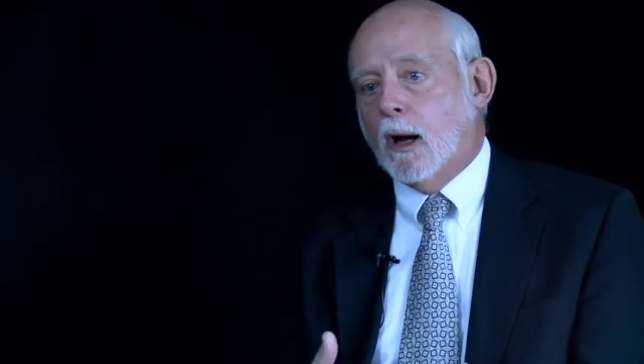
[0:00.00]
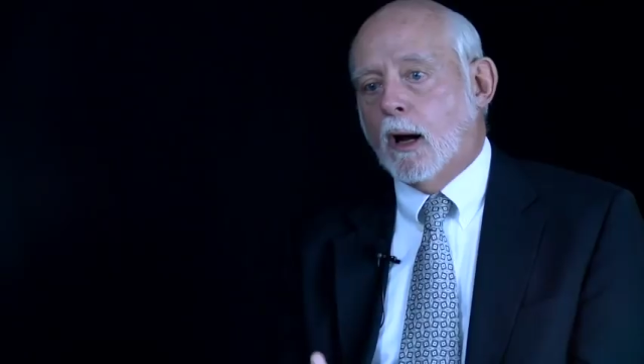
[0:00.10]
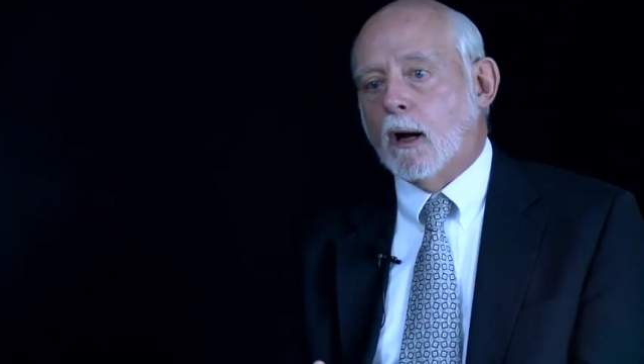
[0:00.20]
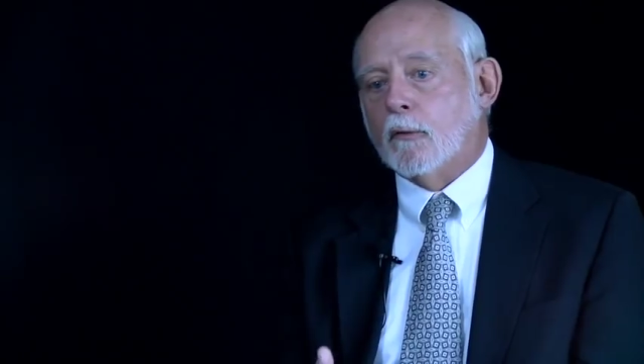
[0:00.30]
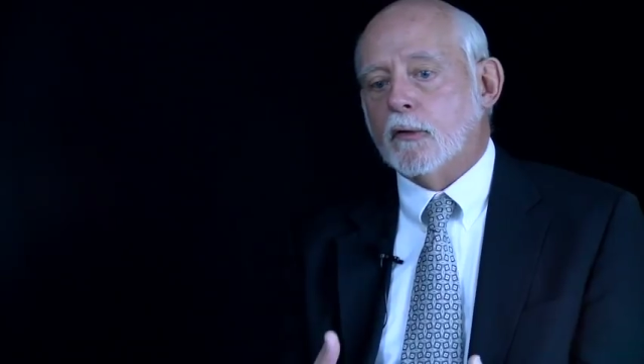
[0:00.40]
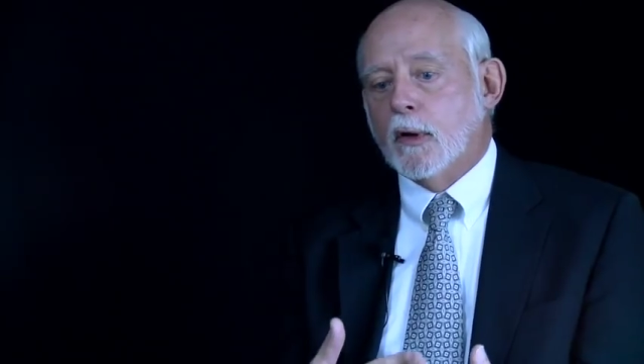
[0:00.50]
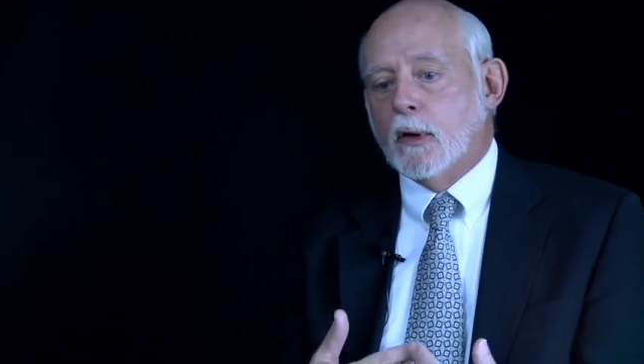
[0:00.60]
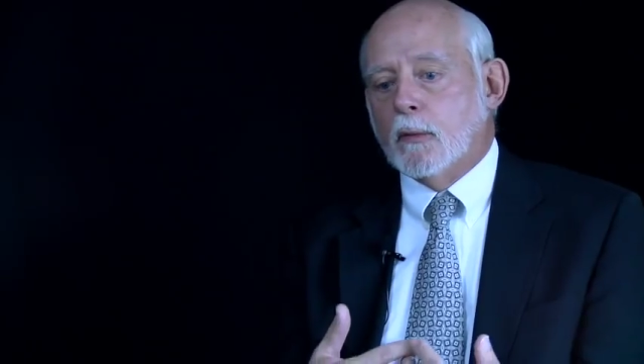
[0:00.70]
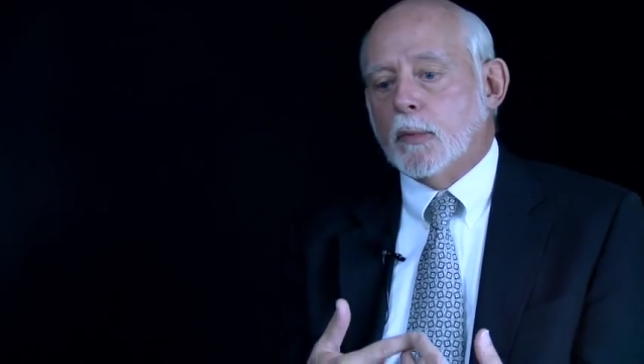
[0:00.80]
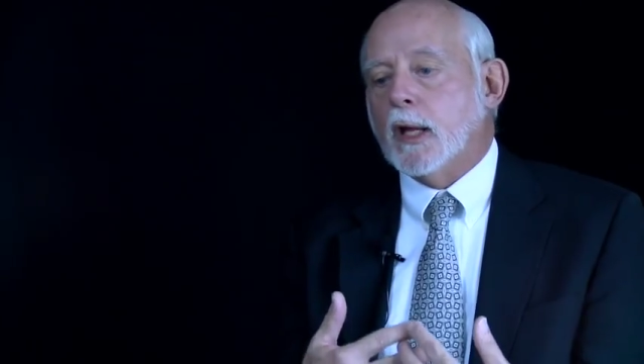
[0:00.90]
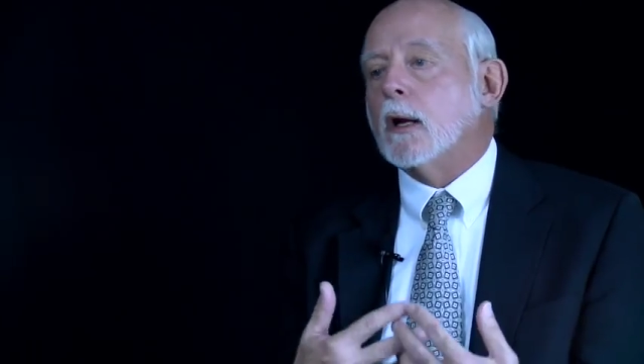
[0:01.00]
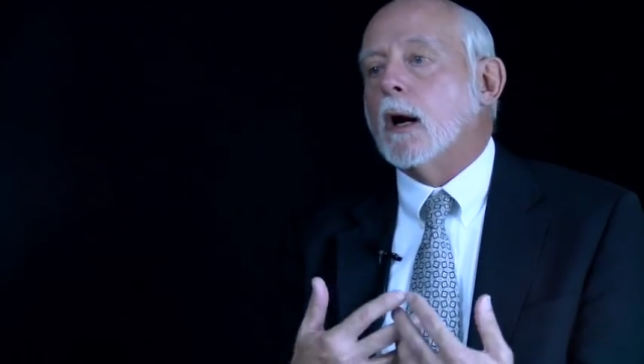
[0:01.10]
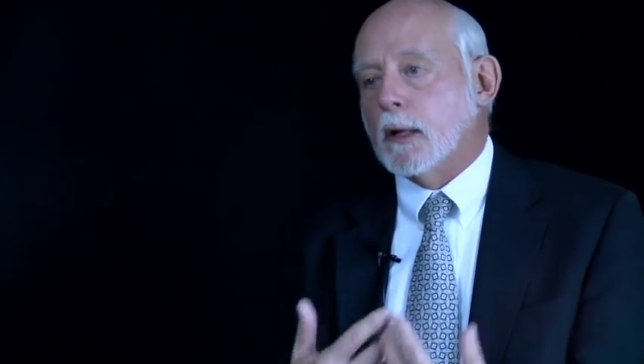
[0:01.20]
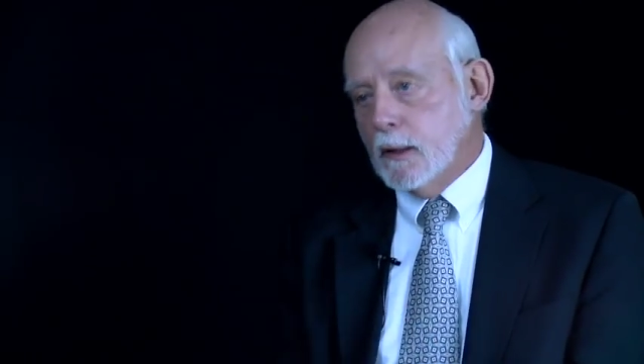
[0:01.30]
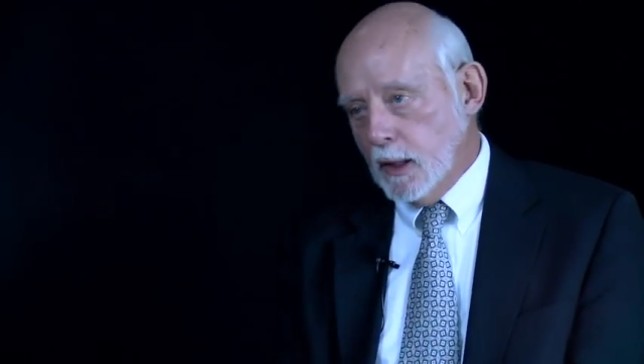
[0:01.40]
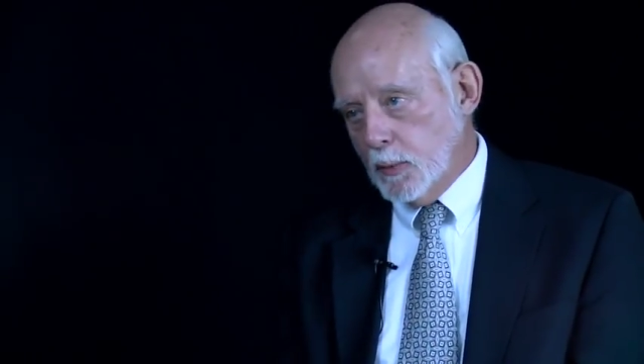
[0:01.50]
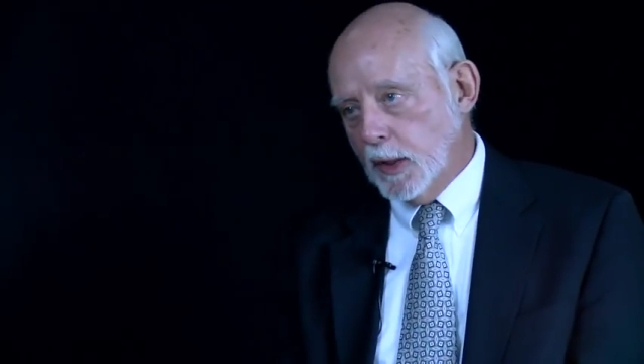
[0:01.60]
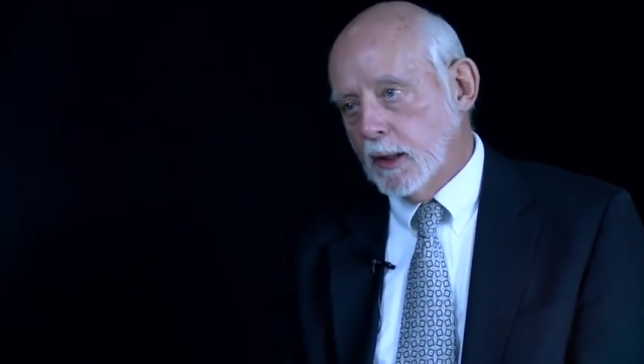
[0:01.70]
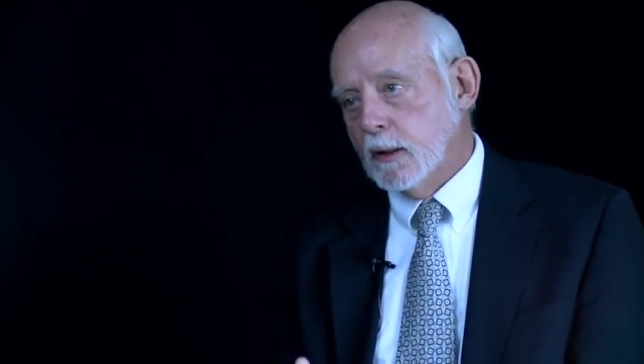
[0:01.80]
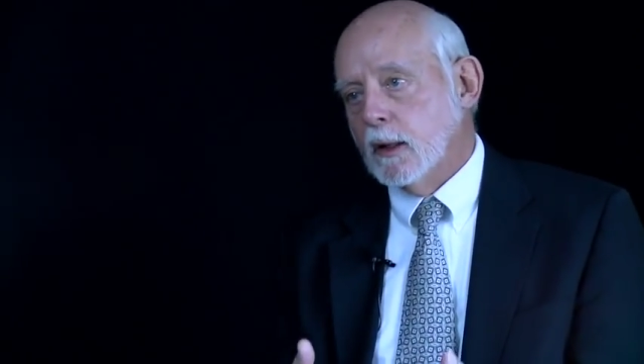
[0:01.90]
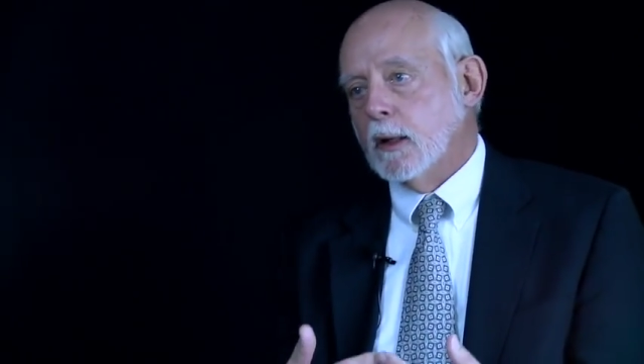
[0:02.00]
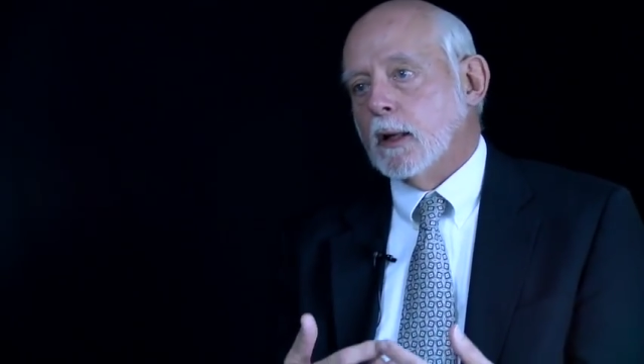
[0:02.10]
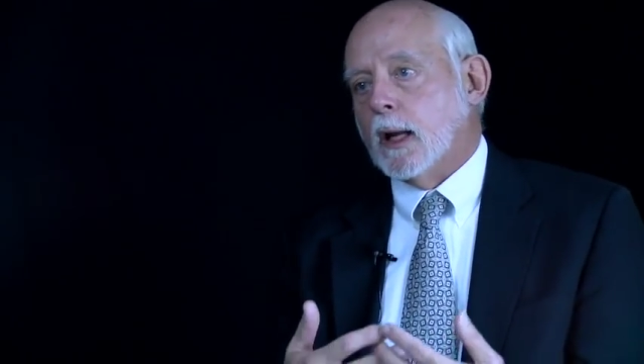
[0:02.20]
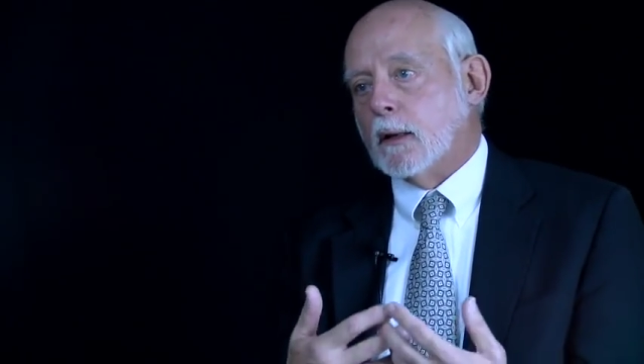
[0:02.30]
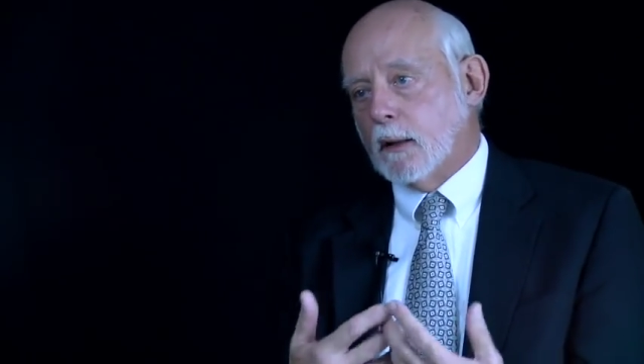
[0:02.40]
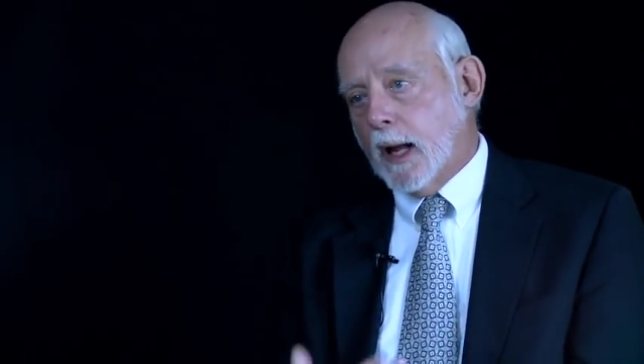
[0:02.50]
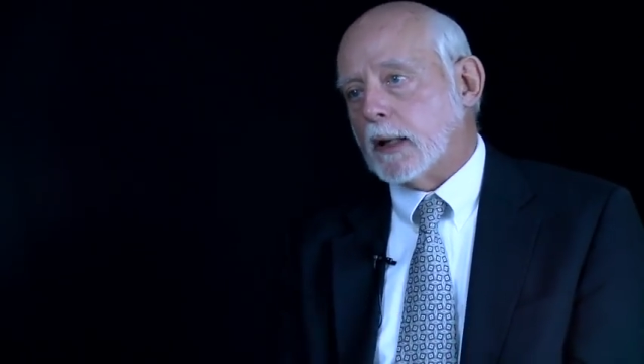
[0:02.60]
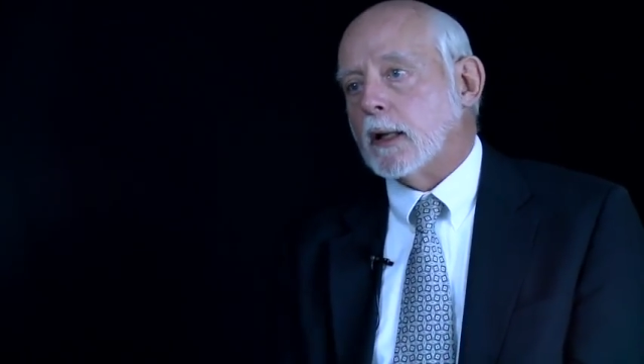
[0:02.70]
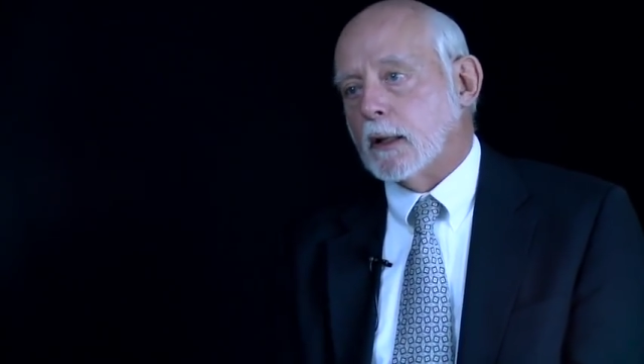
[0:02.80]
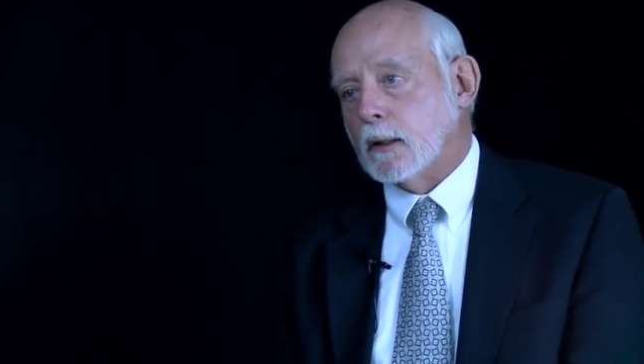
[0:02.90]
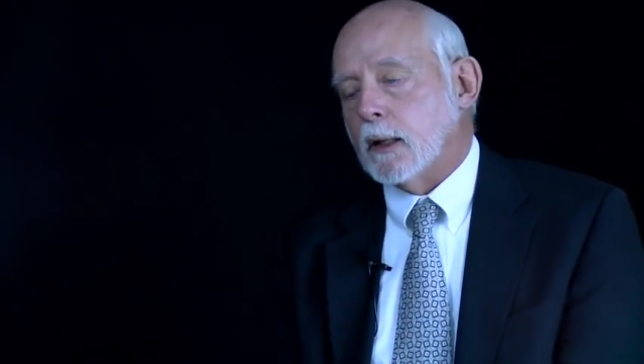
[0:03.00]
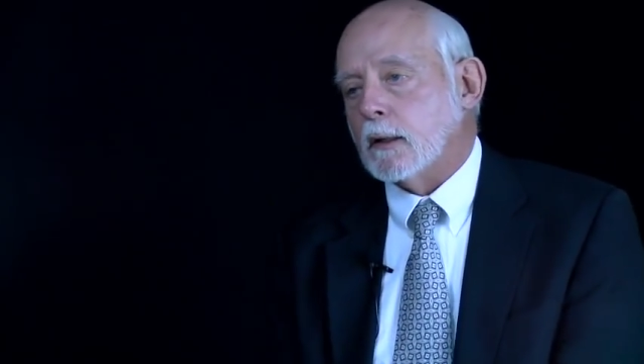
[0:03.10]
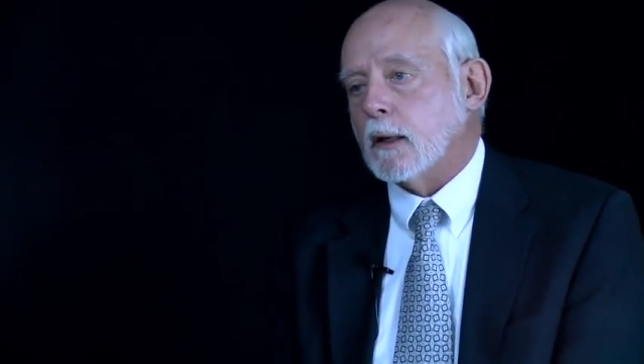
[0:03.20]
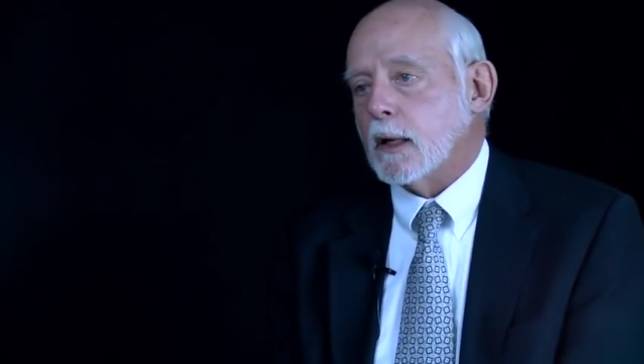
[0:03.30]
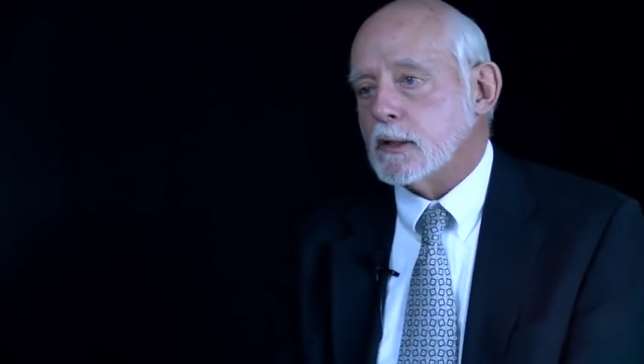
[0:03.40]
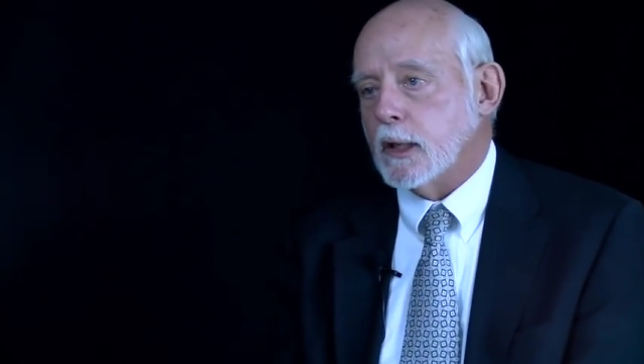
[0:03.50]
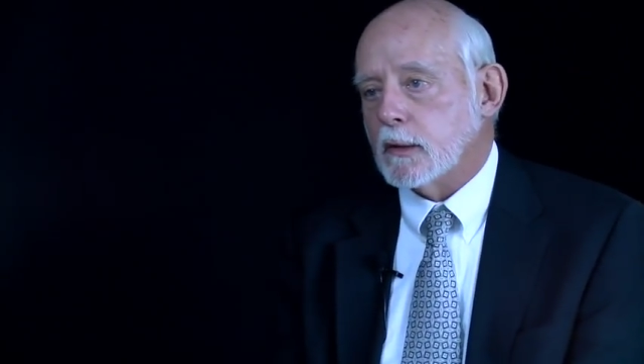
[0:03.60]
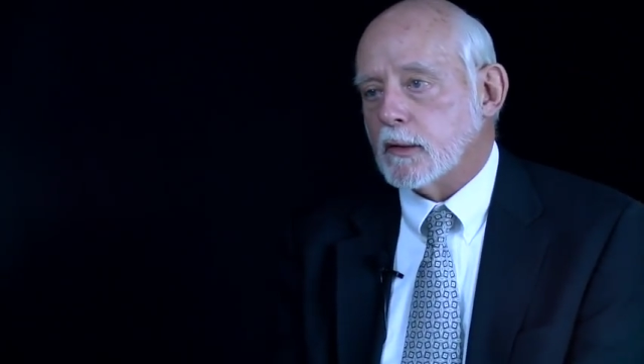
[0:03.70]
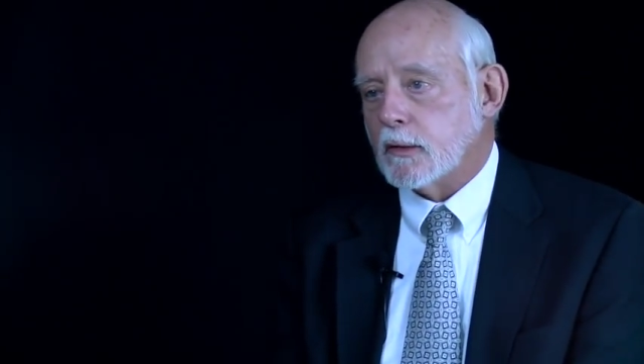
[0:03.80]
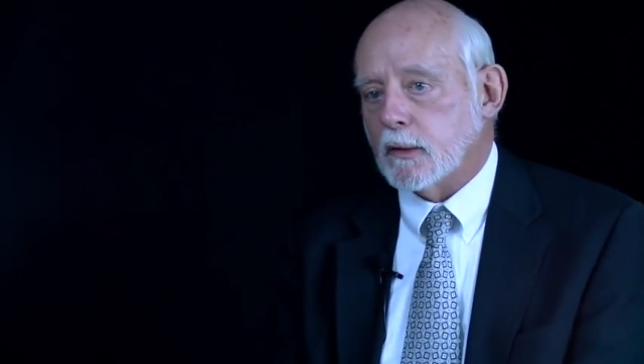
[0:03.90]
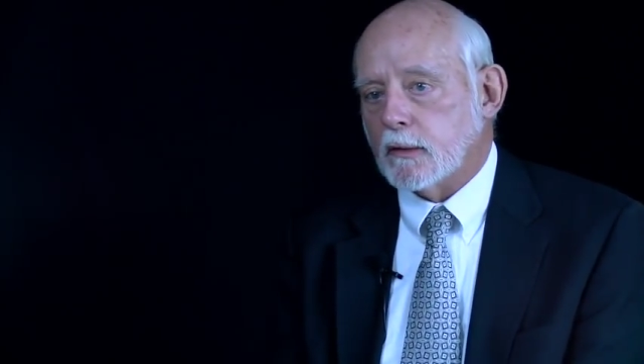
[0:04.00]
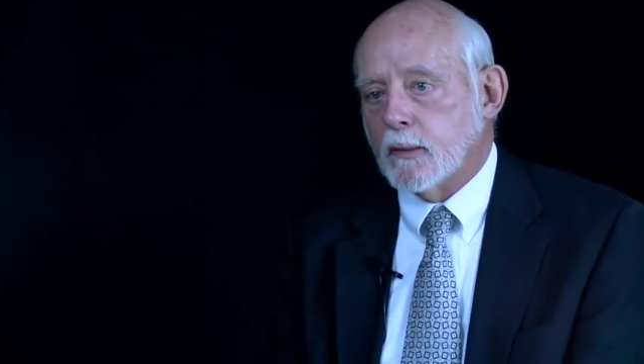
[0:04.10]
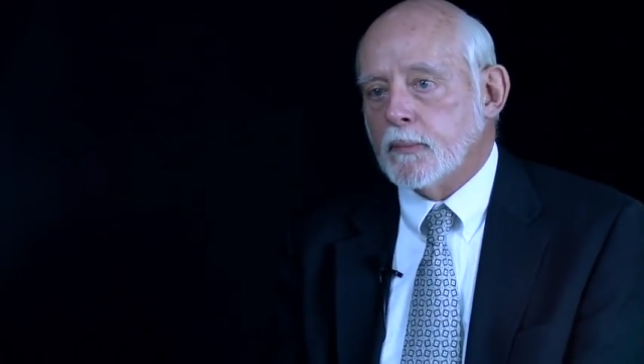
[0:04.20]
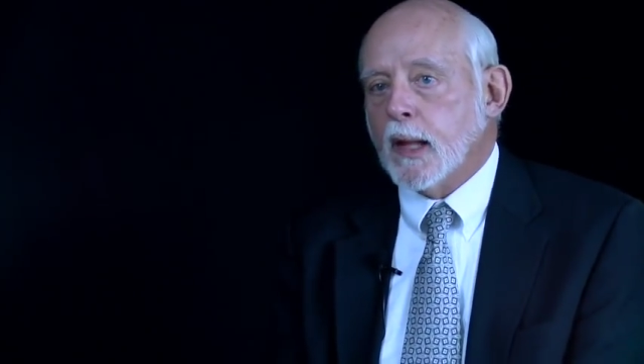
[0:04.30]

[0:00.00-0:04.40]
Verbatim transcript: of being uninhibited and lacking in conscientiousness.